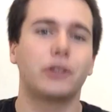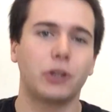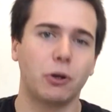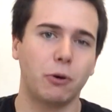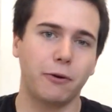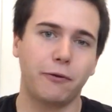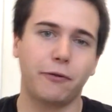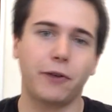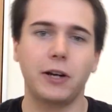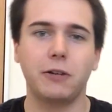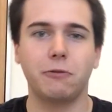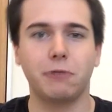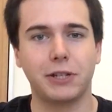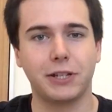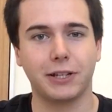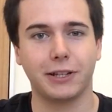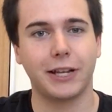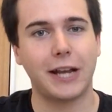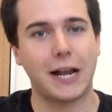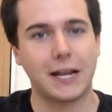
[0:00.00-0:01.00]
So a friend
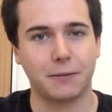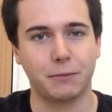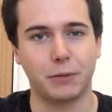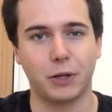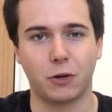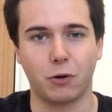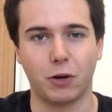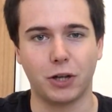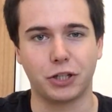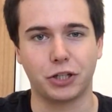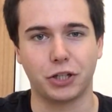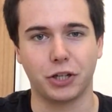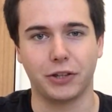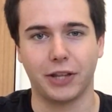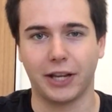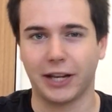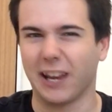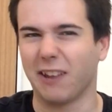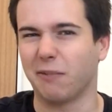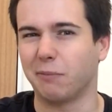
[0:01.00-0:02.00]
recently asked me a question
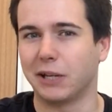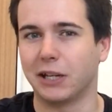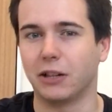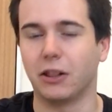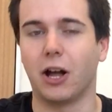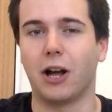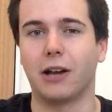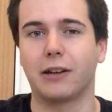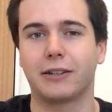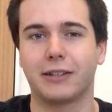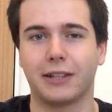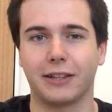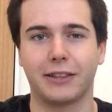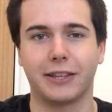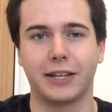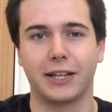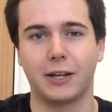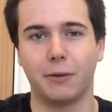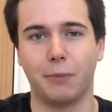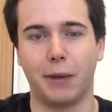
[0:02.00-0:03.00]
that gave me a lot to
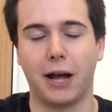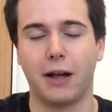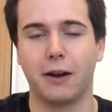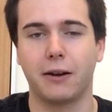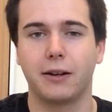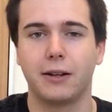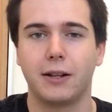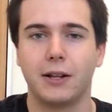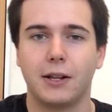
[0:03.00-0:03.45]
think about.